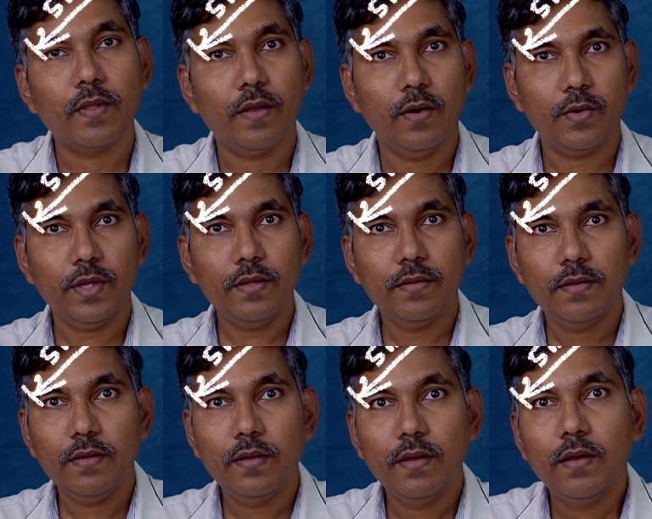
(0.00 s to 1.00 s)
Okay,
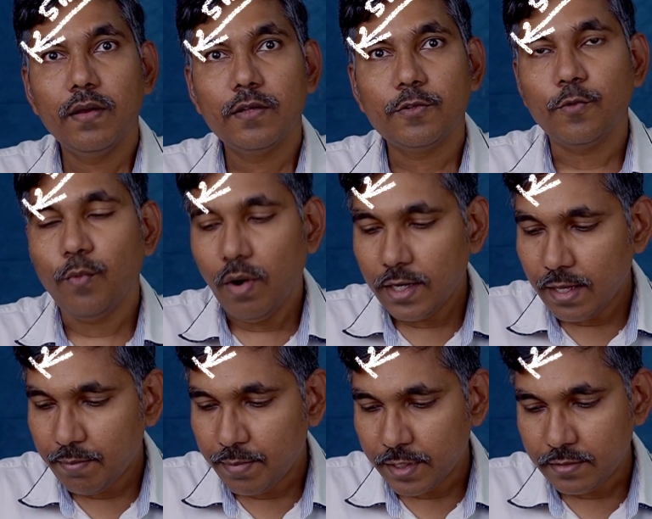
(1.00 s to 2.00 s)
so what
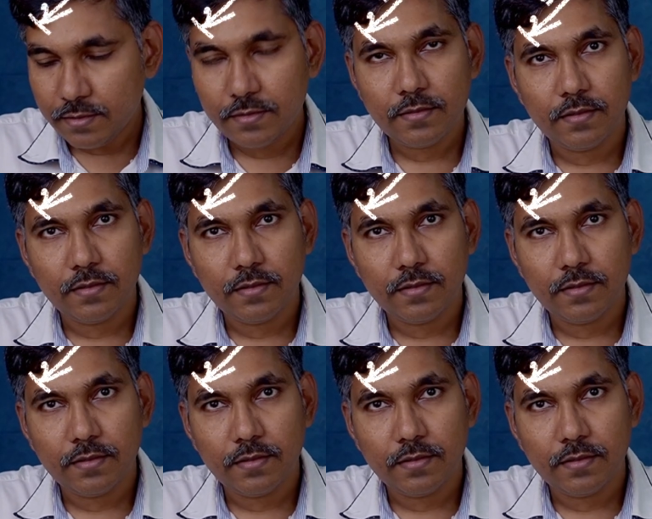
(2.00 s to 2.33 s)
happens